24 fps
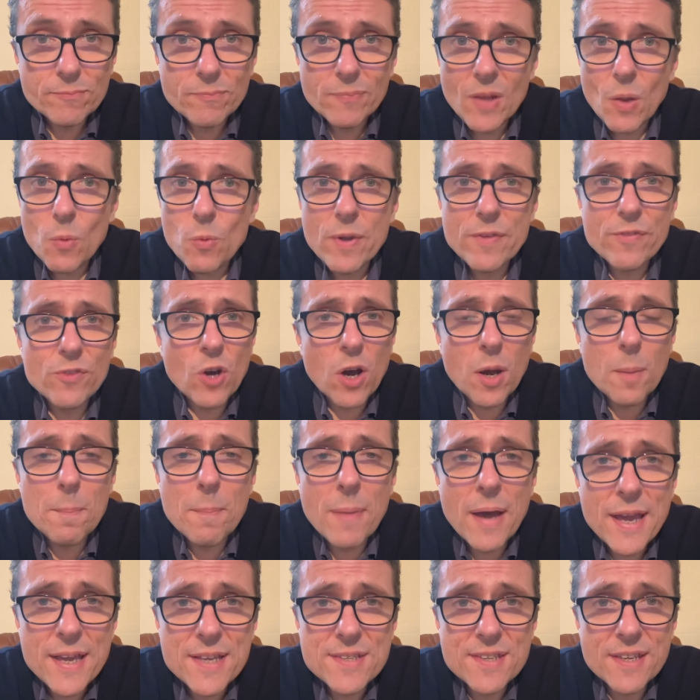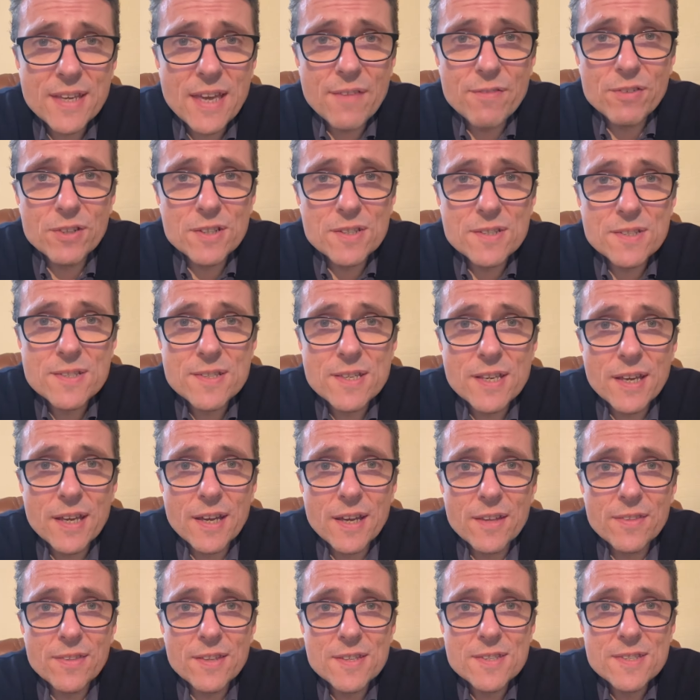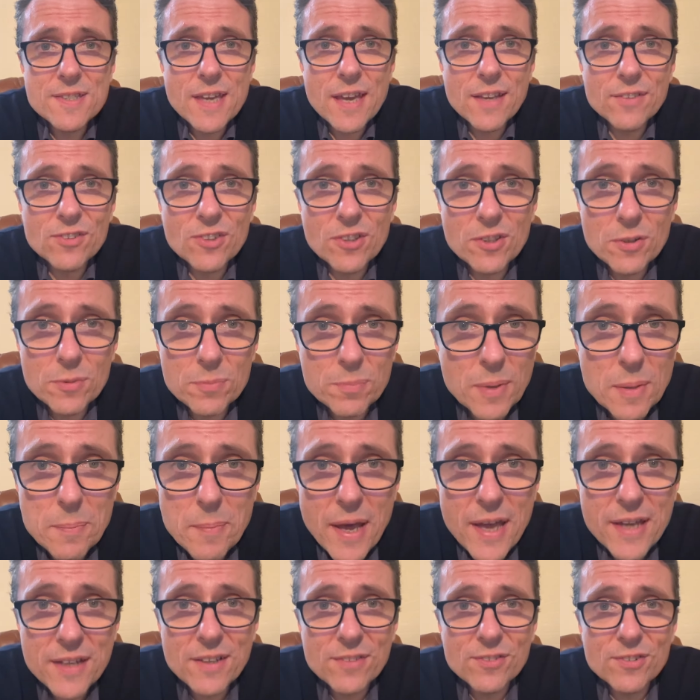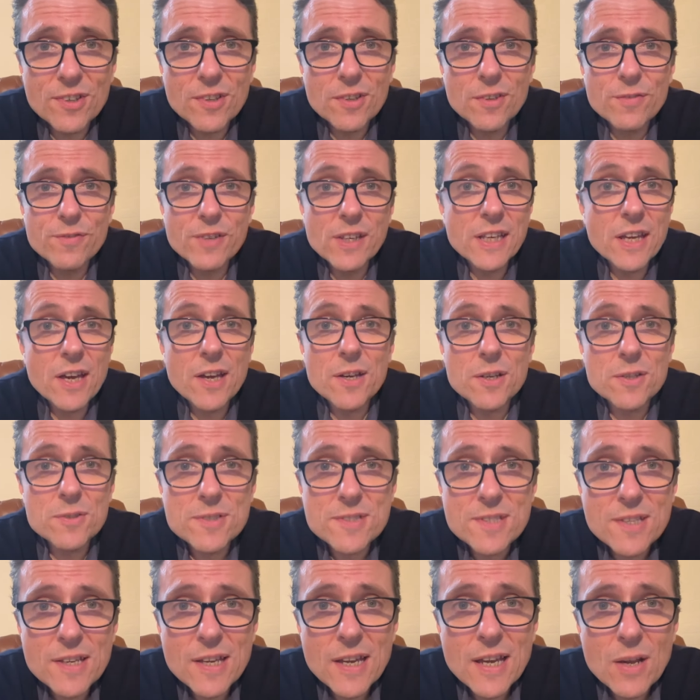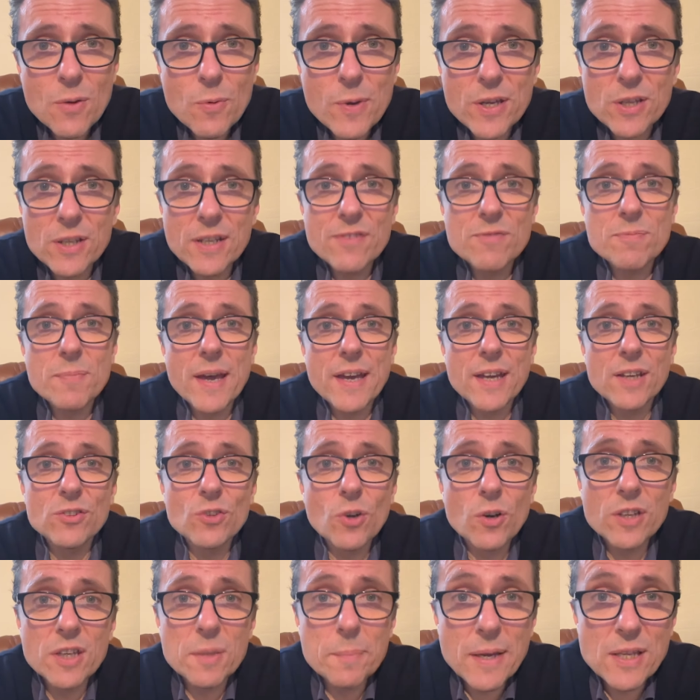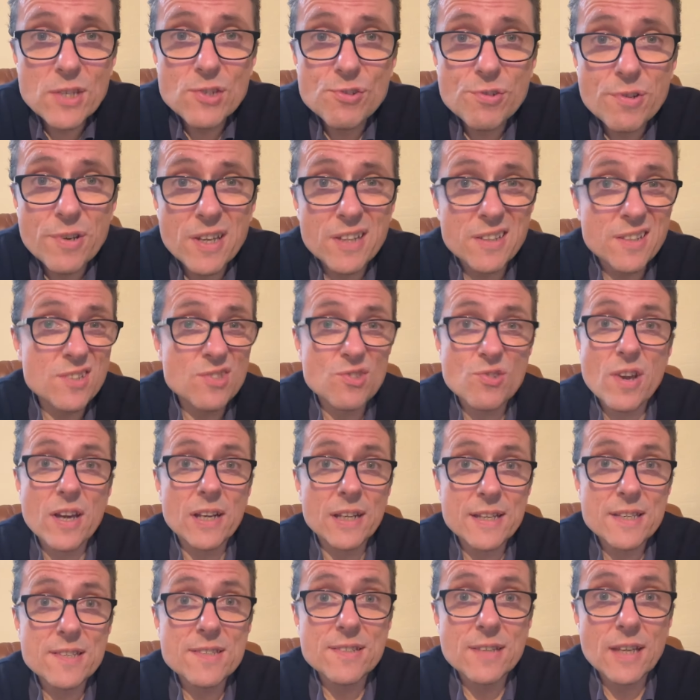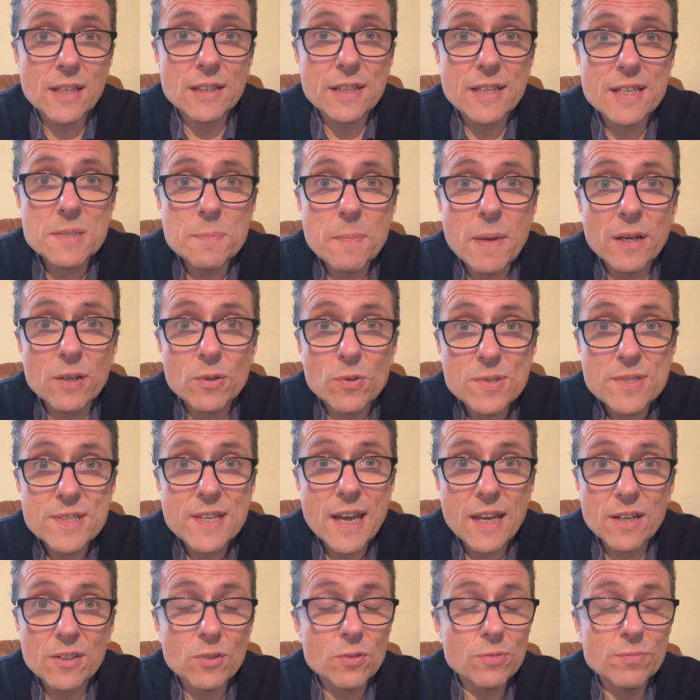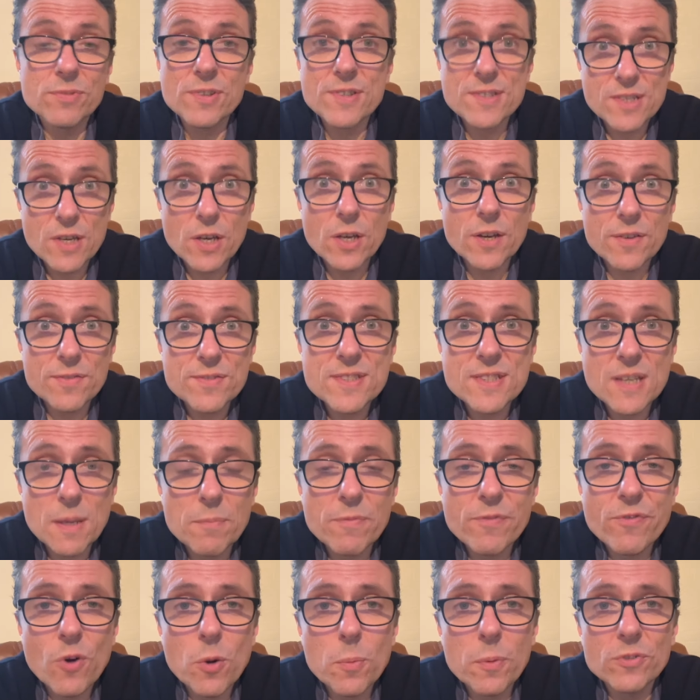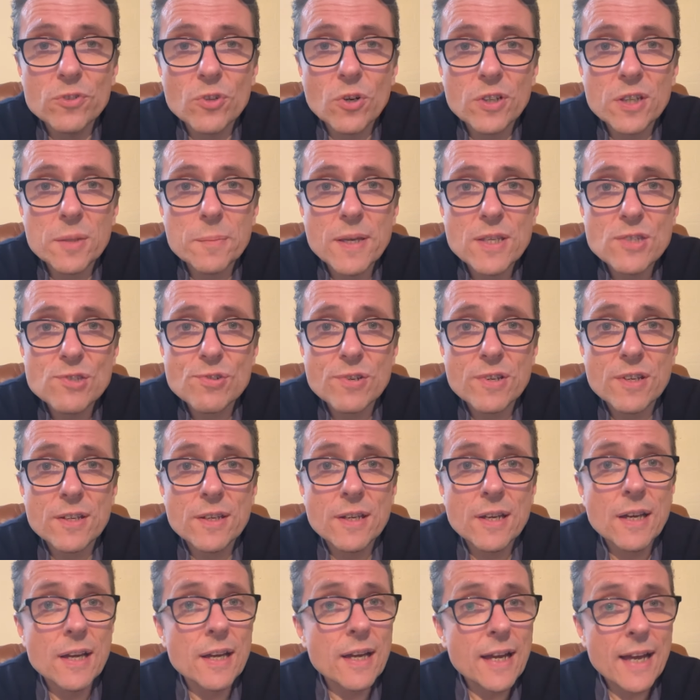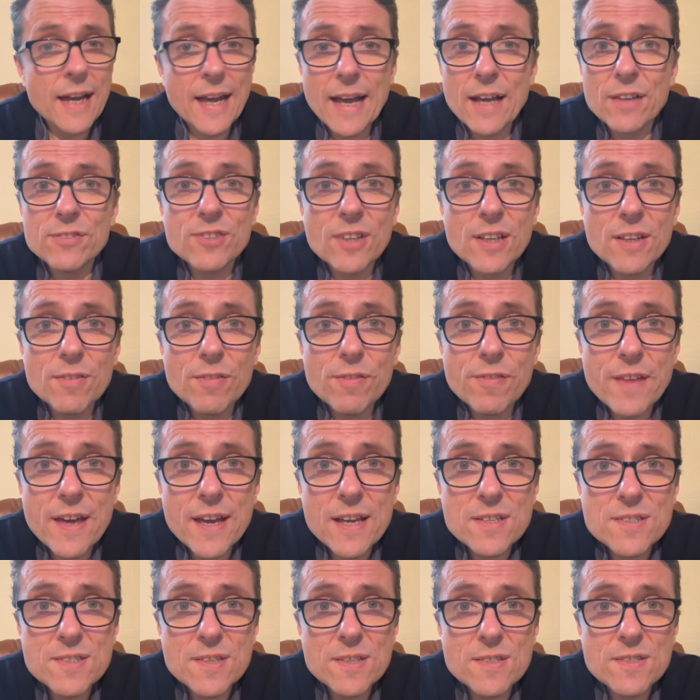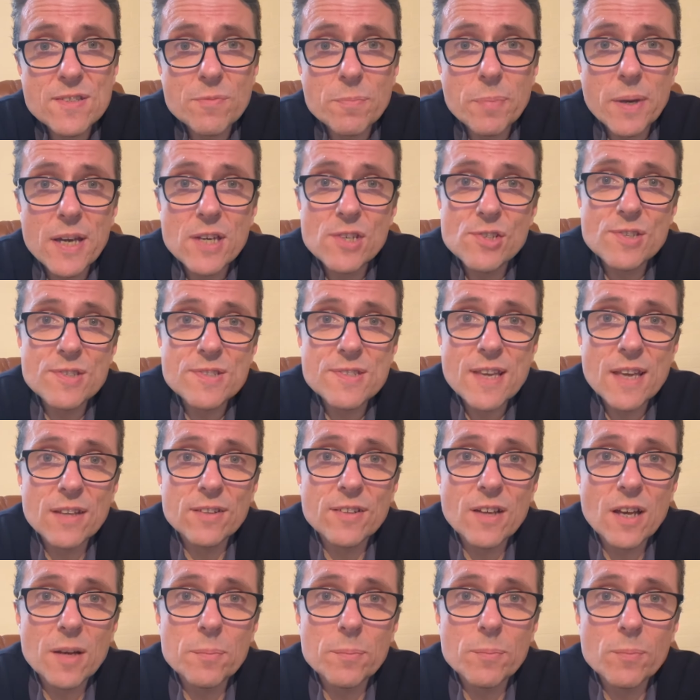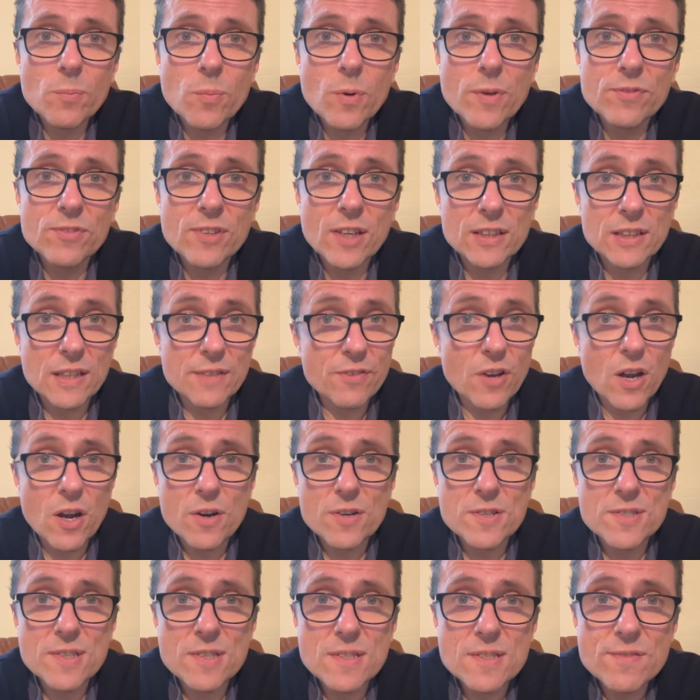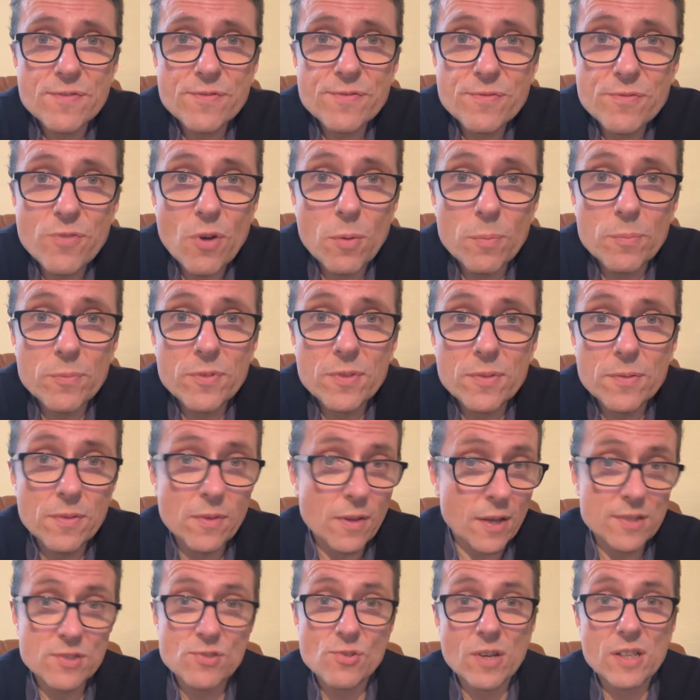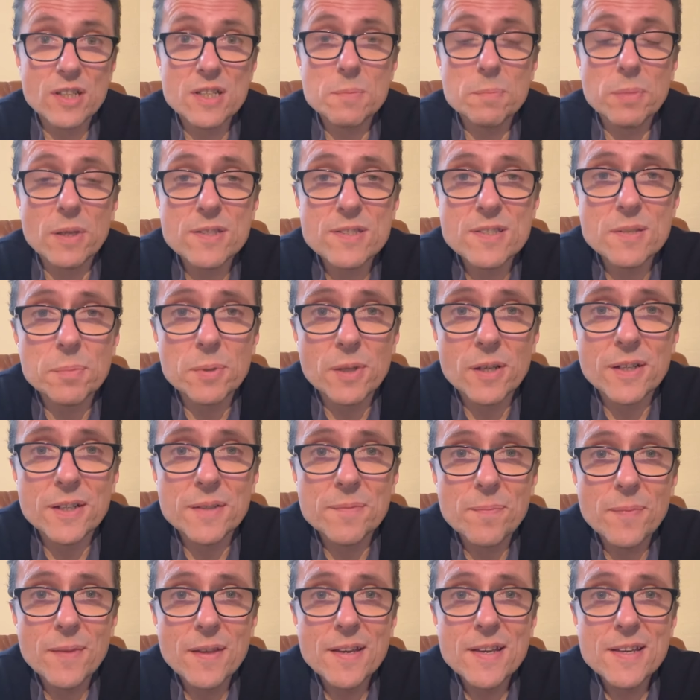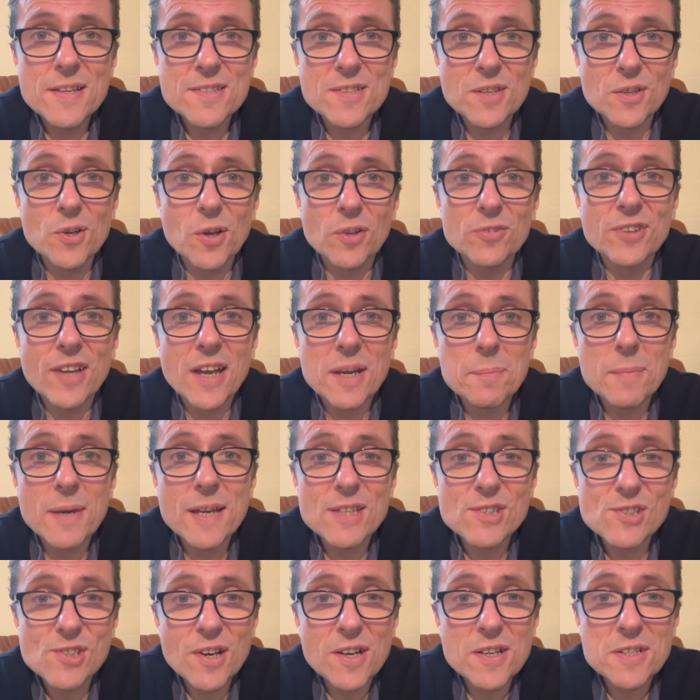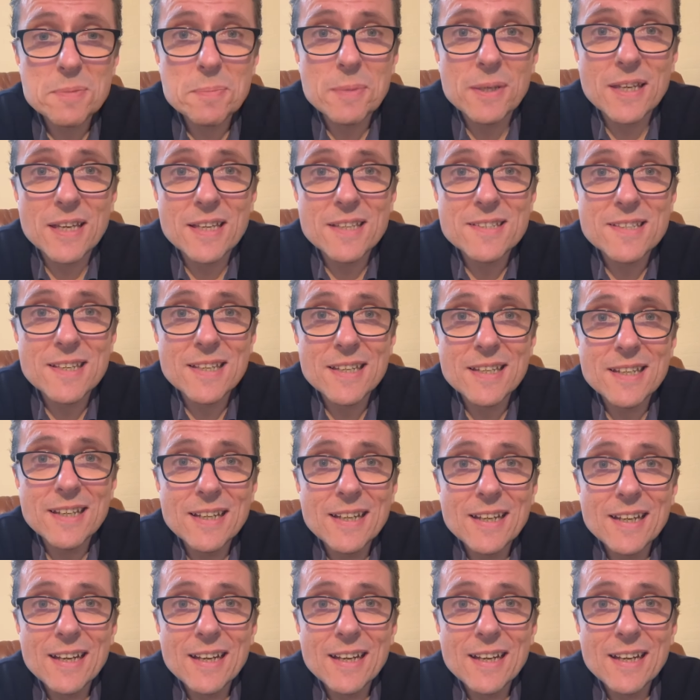We've got amazing evidence here that's yet to be made into videos. We could even make a documentary, and Australia's deadliest medical scandal deserves some form of documentary how did thousands of patients end up with deadly viruses from Australia's blood supply? So contact me, Charles McKenzie.